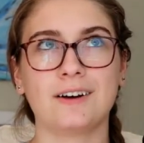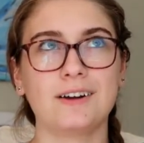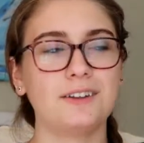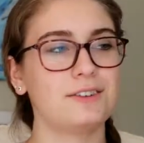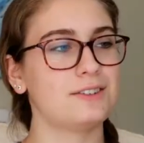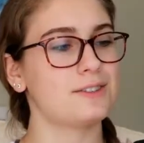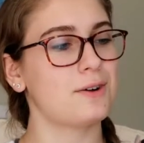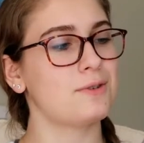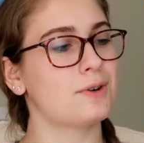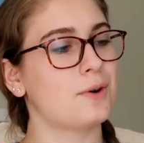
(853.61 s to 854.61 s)
Oh, they're
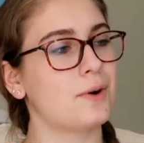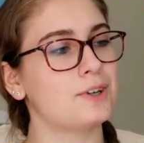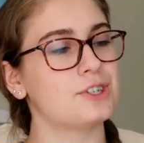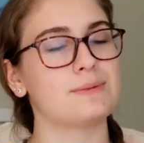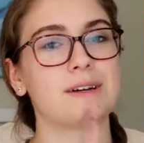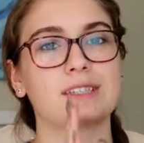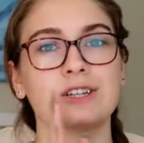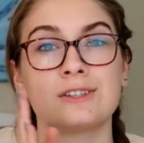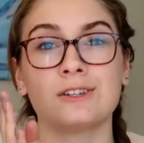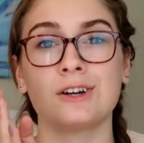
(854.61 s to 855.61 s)
so gorgeous. My
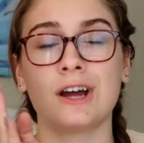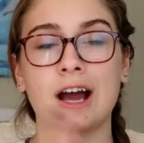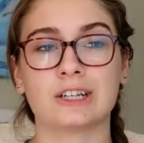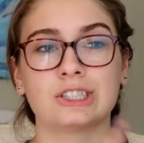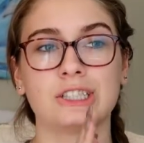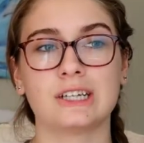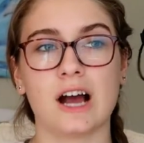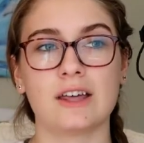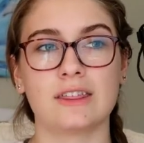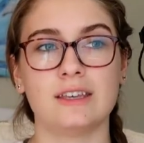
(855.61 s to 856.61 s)
sister actually
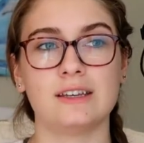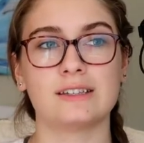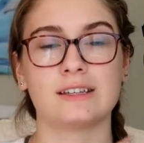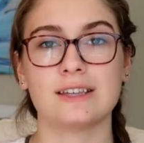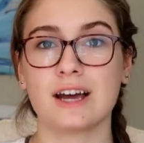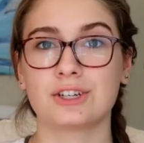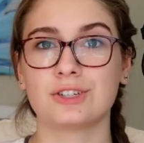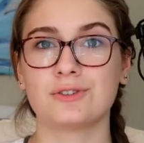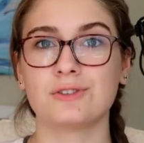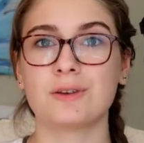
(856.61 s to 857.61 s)
got these exact
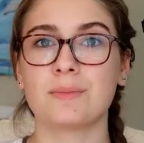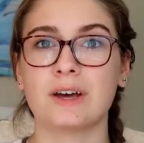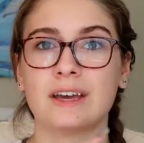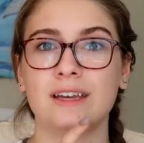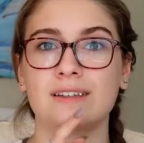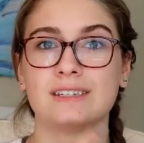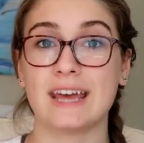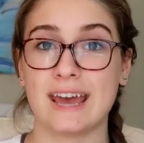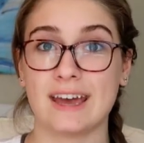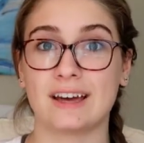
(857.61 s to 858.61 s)
shoes but in
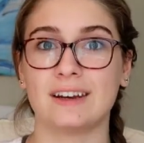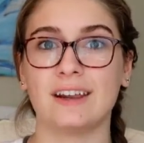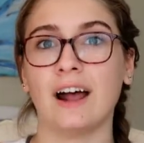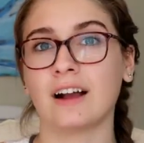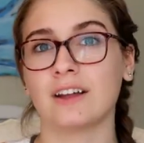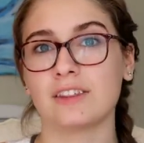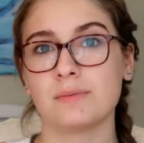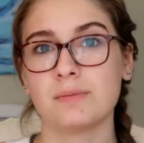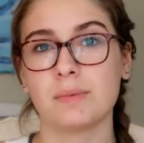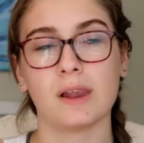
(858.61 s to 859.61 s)
tan, and I got them
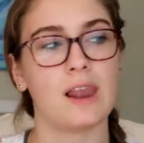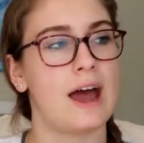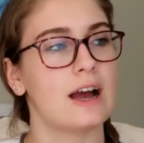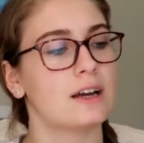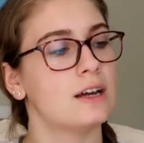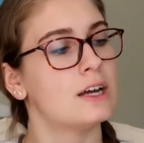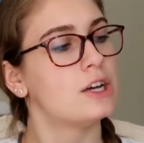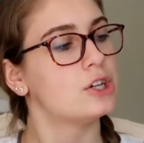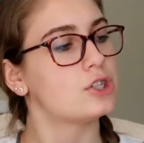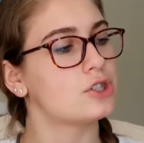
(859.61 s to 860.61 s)
in black.
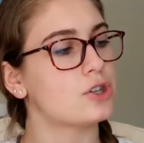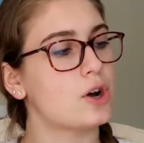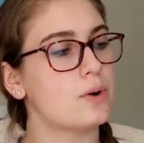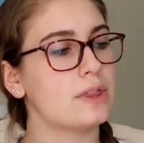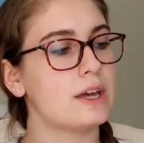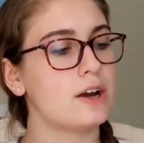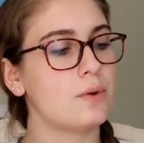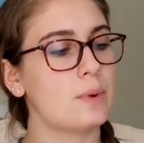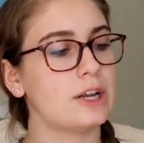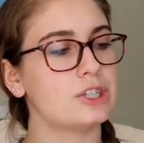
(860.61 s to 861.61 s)
So they
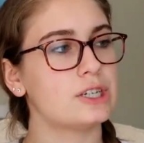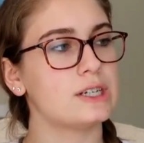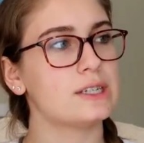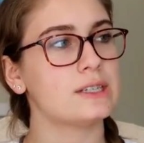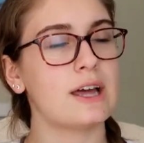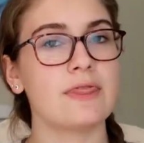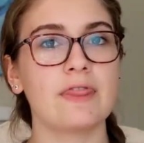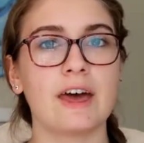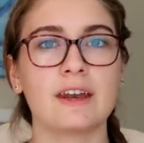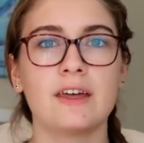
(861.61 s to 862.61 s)
are wedges,
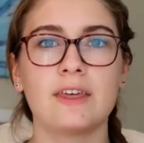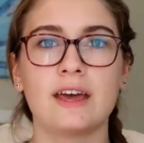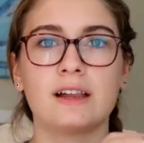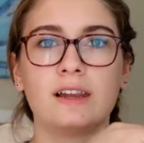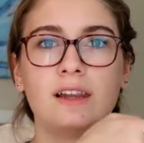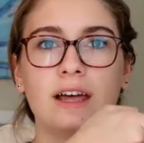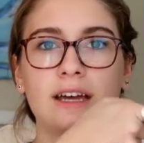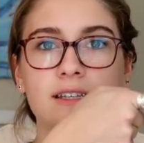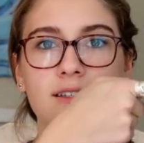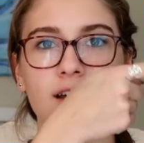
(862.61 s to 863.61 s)
and then they
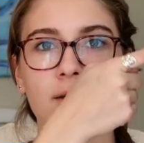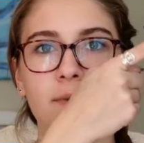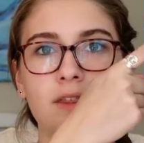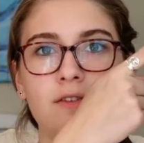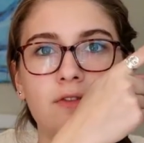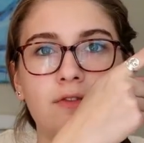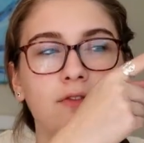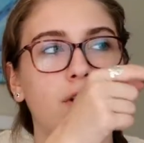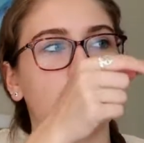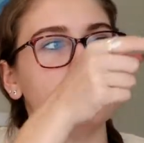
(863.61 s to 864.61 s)
lace up the
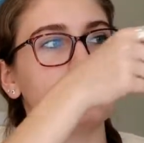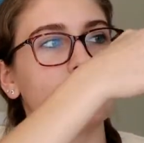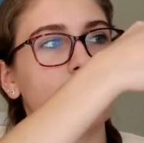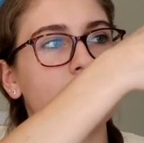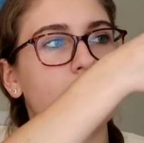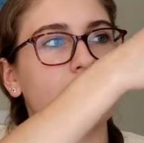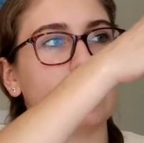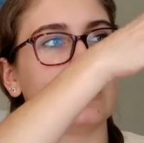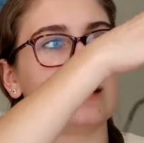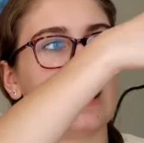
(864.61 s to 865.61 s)
front
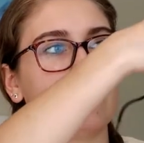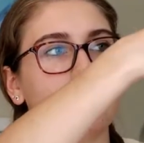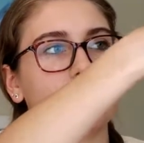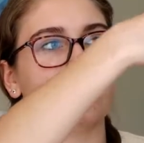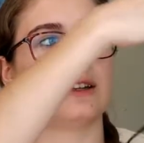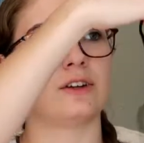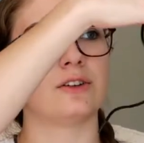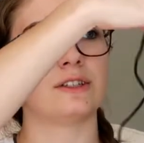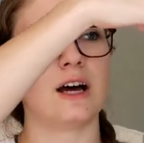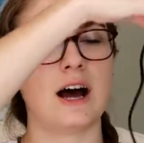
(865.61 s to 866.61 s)
and have like a
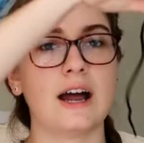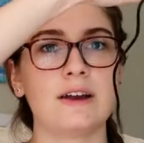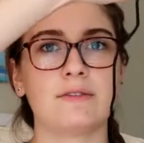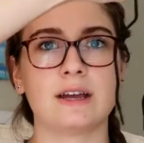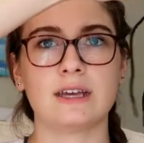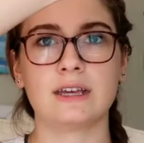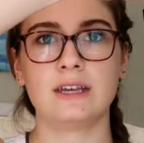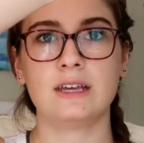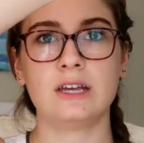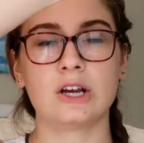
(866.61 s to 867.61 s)
little tie right
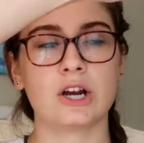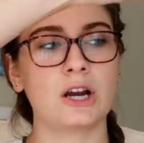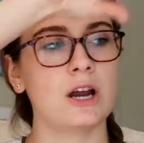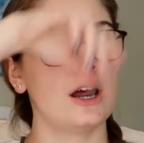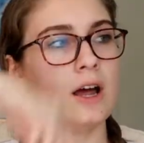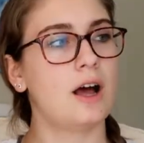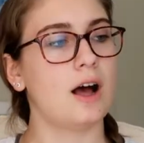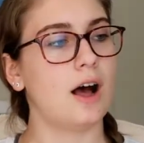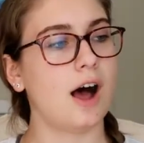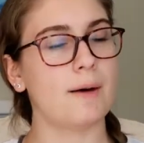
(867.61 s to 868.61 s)
here.
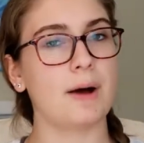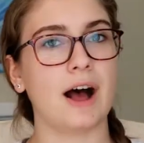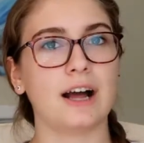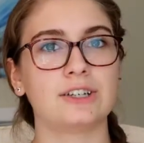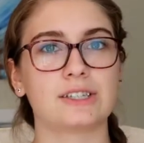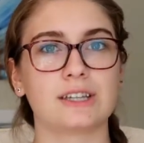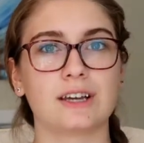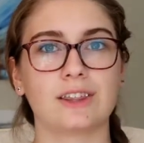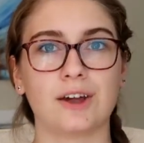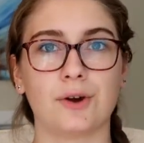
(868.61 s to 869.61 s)
I just
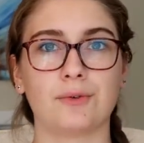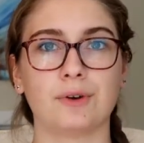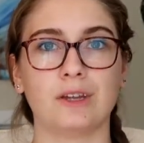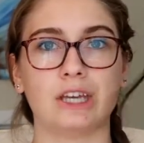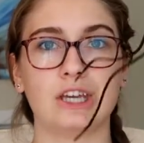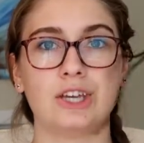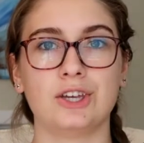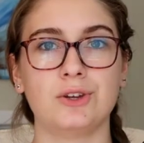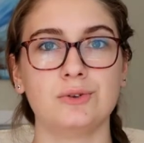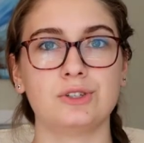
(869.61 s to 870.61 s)
think they are really
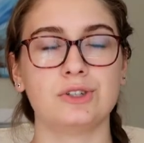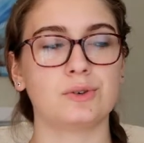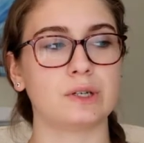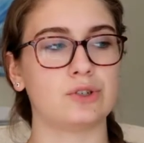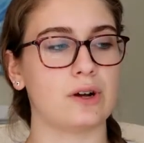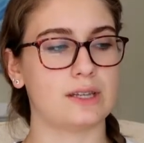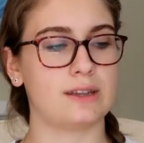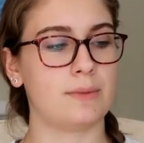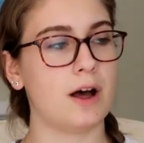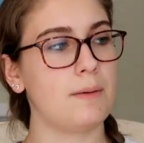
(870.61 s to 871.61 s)
cute. You could dress
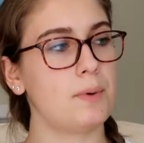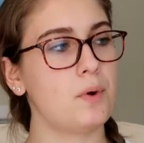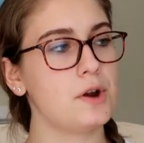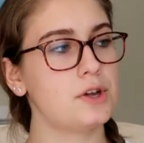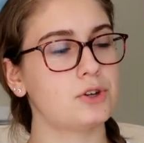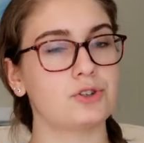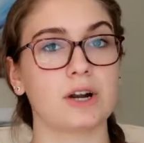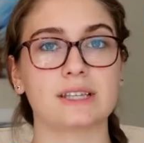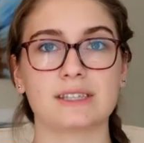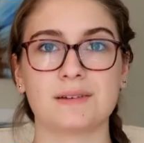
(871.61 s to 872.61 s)
them up or you could
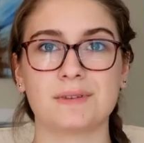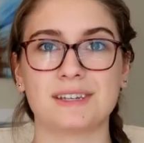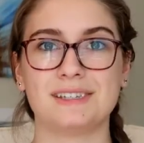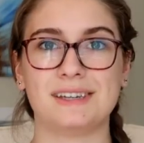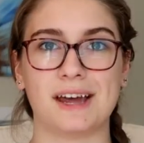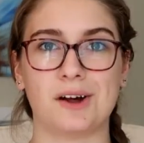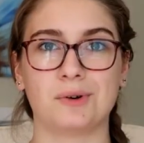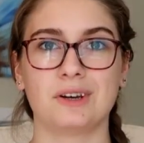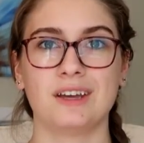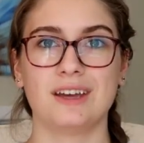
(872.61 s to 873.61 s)
dress them
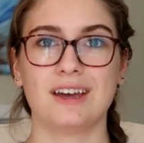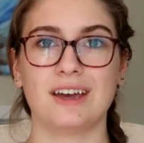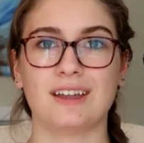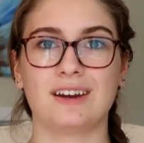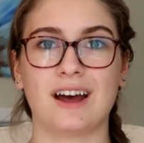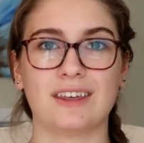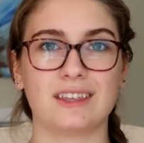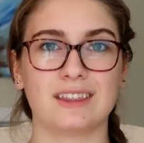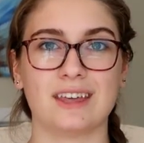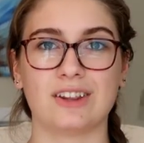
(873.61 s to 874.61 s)
down, and I
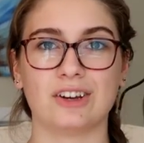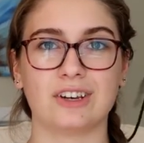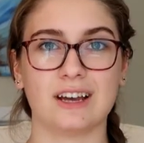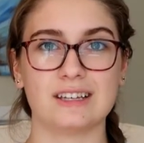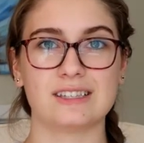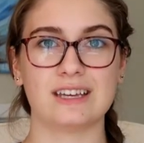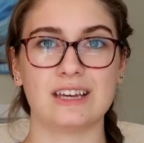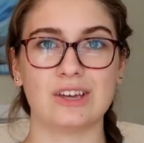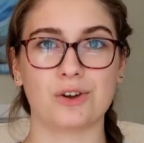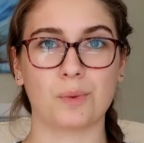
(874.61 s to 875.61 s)
think they look nice
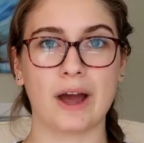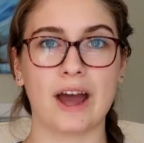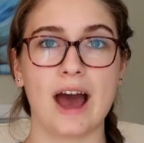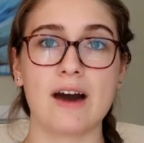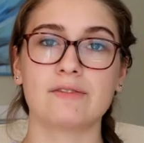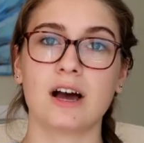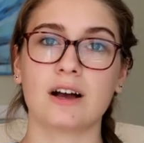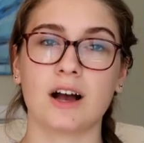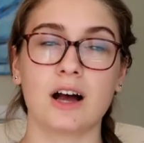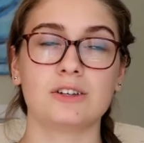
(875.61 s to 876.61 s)
either way. I have
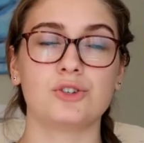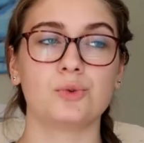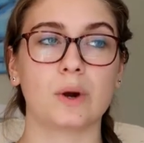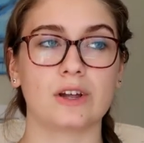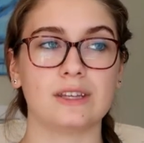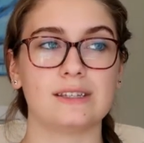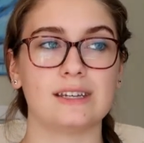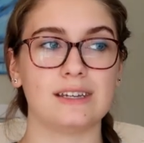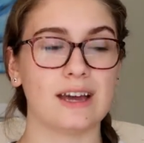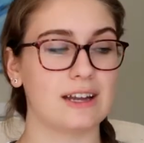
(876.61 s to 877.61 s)
not gotten to wear these
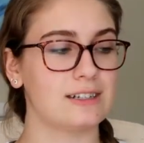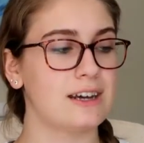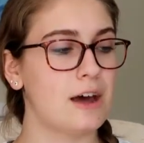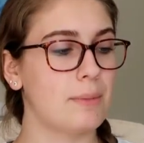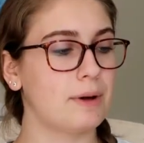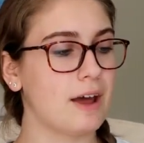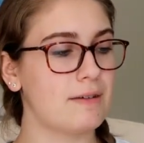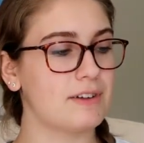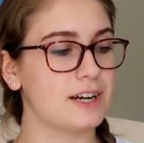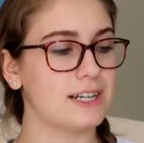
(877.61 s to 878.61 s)
yet, but
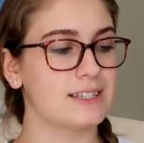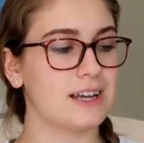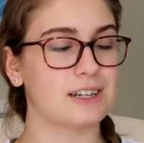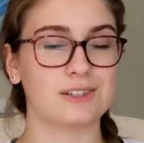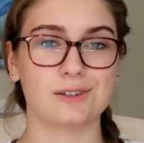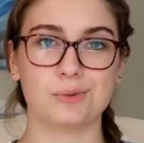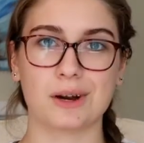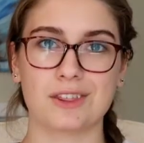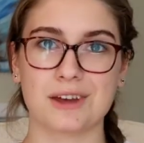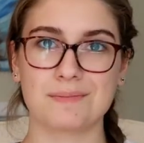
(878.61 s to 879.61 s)
I'm very excited to
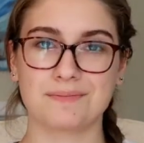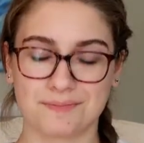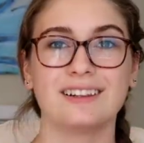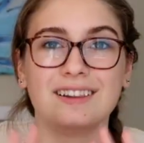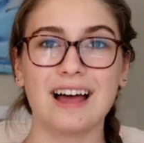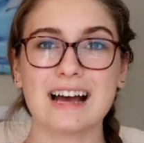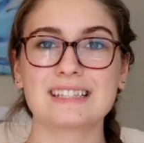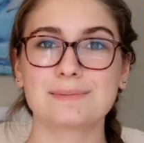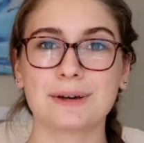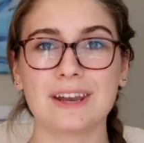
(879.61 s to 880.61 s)
wear them.
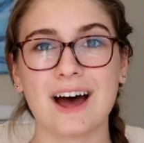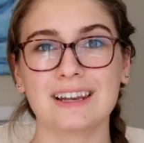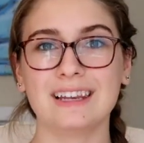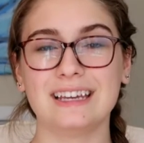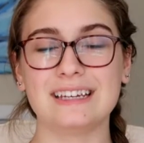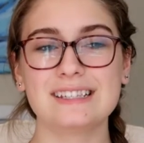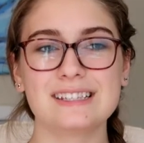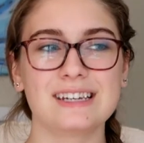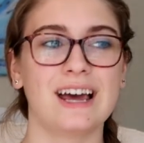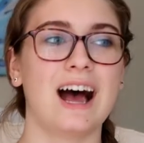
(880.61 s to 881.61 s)
Last but not
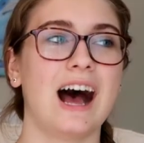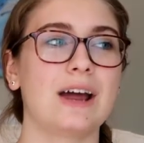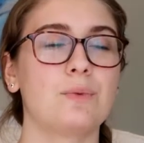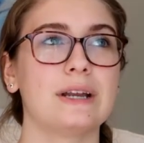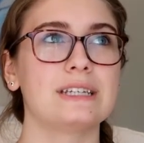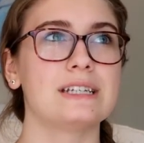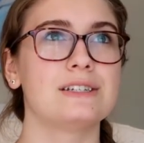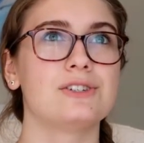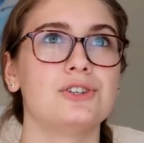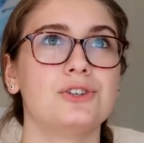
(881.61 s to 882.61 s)
least, I went
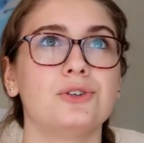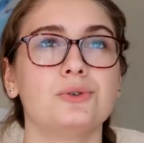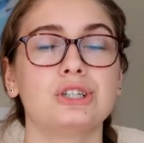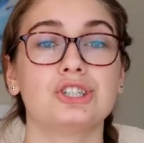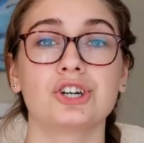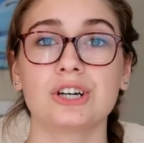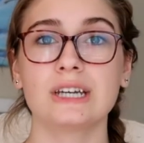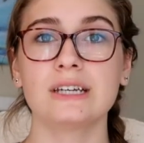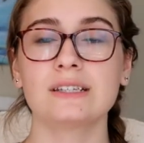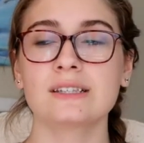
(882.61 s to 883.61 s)
into
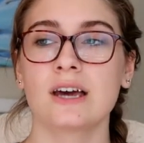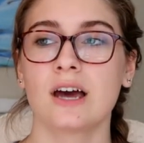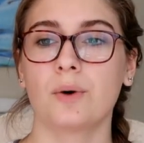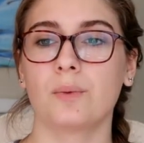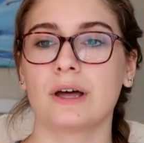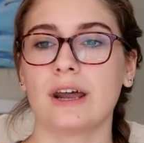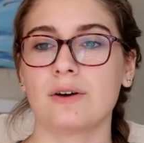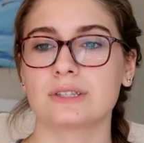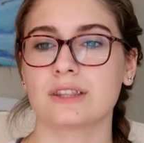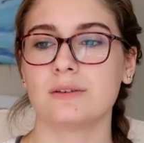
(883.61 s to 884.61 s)
Journeys when I
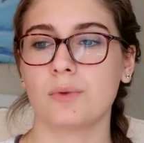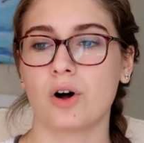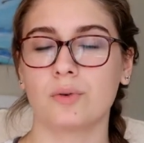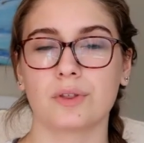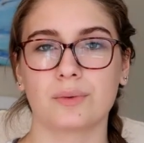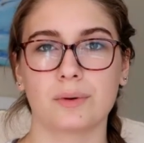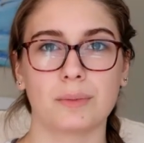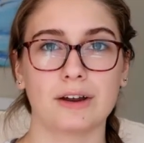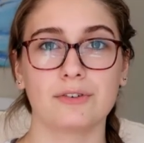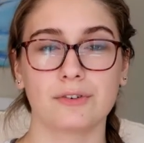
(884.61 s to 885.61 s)
was at the mall with one of
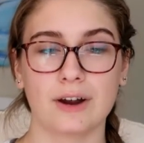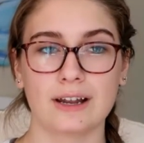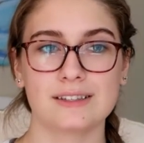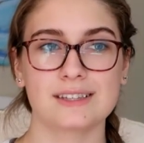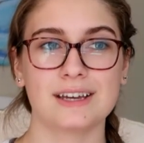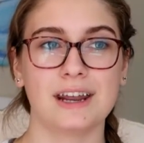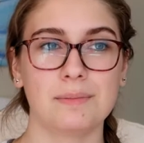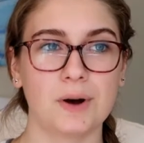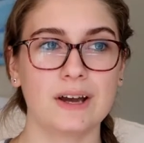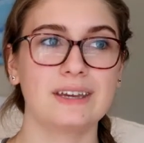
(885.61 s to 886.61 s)
my friends, and I
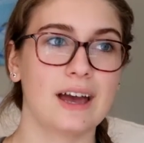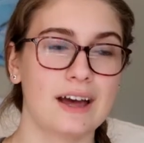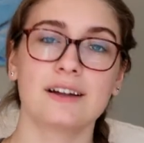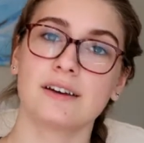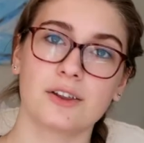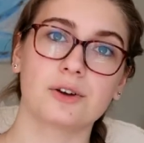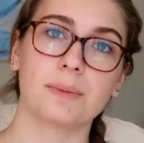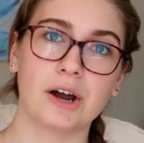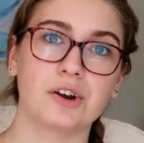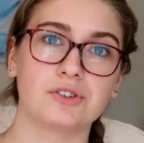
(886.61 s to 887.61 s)
bought yet another
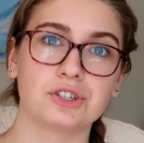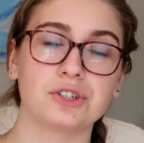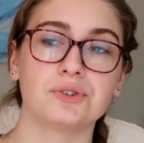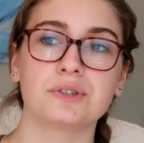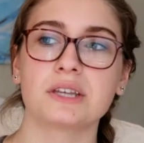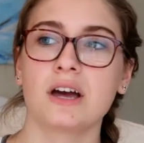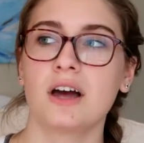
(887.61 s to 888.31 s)
pair of shoes.